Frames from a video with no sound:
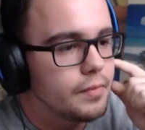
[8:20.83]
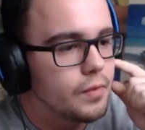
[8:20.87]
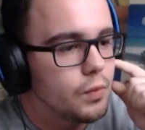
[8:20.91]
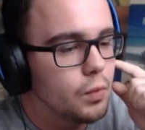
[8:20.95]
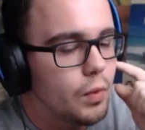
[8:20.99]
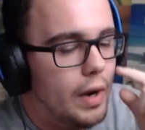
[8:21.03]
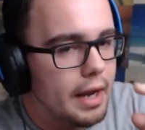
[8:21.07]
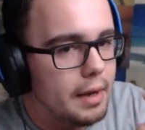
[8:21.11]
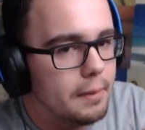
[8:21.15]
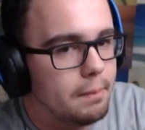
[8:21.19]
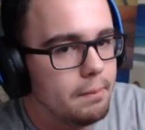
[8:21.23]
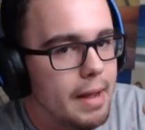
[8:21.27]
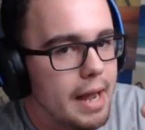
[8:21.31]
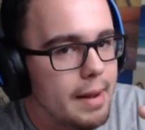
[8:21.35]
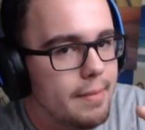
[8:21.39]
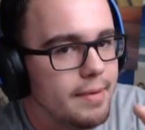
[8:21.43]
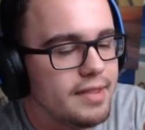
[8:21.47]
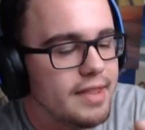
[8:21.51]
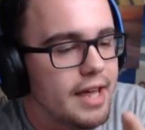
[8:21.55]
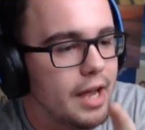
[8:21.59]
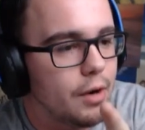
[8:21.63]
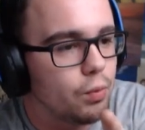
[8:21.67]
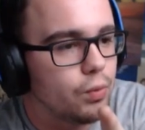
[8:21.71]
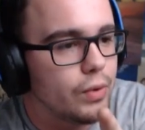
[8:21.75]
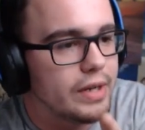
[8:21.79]
Wait,
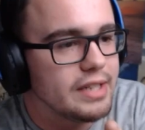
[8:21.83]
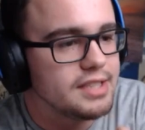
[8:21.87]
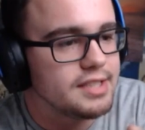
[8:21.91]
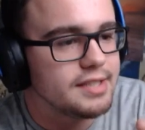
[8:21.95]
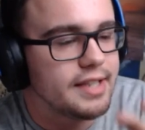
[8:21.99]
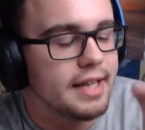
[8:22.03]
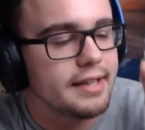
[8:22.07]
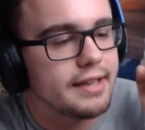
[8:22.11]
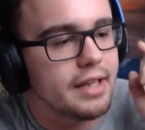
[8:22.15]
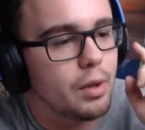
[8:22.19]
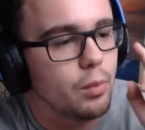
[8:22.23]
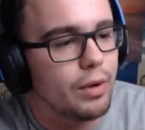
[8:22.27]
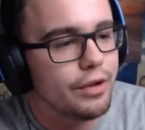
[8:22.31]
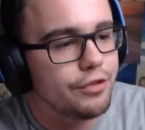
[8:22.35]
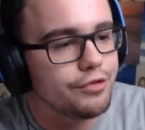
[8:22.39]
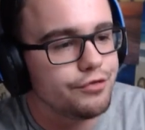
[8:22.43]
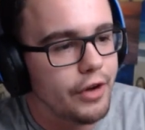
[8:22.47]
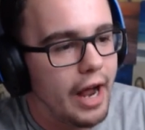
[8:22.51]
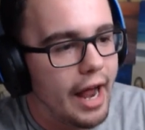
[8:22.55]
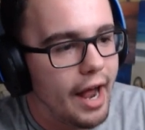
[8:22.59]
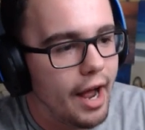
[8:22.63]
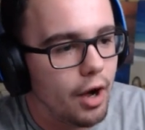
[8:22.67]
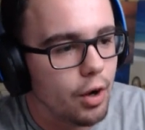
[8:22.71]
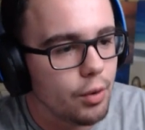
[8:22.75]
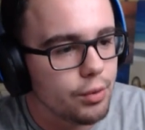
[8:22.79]
maybe that wrench thing that we
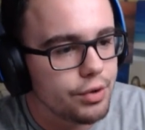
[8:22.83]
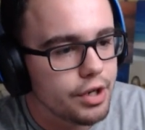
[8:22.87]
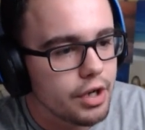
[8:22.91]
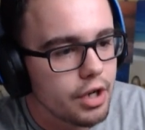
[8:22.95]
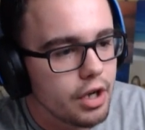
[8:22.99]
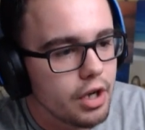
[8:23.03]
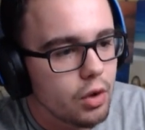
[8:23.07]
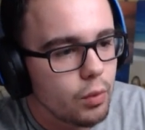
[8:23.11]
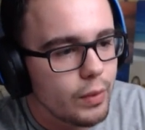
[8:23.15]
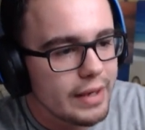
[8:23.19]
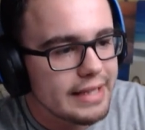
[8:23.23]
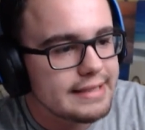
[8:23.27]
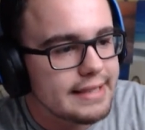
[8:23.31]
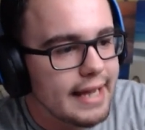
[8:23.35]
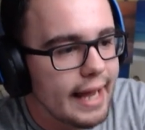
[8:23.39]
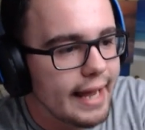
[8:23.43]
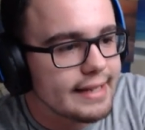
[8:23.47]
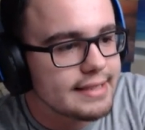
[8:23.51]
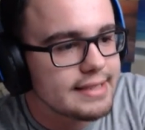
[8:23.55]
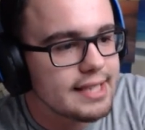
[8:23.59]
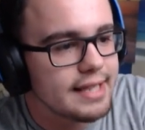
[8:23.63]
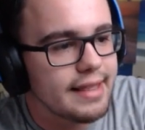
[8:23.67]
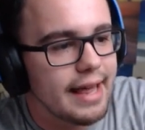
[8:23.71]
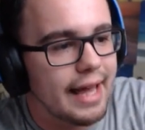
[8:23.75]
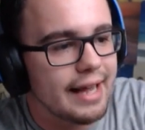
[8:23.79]
found, we
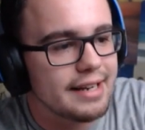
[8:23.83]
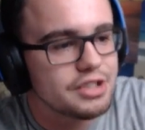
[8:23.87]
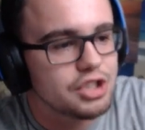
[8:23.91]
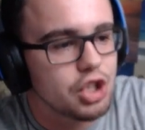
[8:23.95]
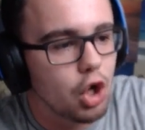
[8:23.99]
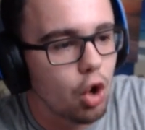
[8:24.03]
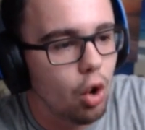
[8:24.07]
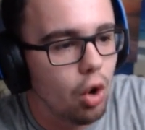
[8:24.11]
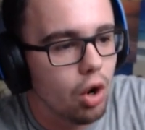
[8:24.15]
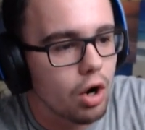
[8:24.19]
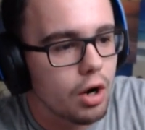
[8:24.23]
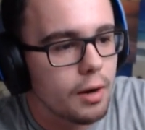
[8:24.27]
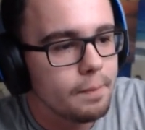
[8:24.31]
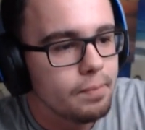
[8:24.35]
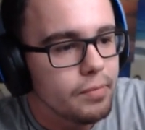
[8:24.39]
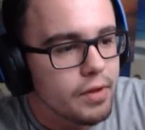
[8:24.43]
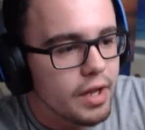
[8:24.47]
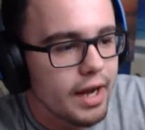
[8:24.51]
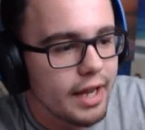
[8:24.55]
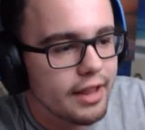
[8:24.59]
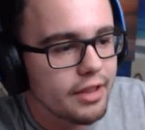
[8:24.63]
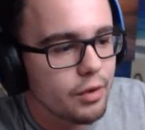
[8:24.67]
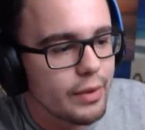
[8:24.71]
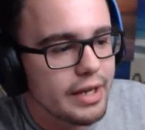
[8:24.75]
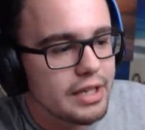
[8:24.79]
take to that door,
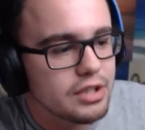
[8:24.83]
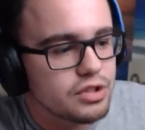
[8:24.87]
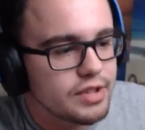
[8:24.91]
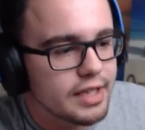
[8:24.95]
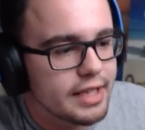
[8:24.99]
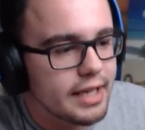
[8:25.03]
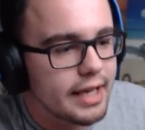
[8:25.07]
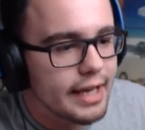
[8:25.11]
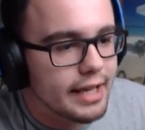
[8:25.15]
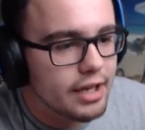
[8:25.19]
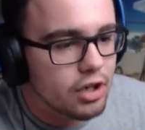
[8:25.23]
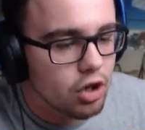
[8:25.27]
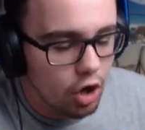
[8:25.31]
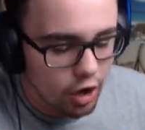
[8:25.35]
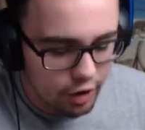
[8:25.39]
and then we use the key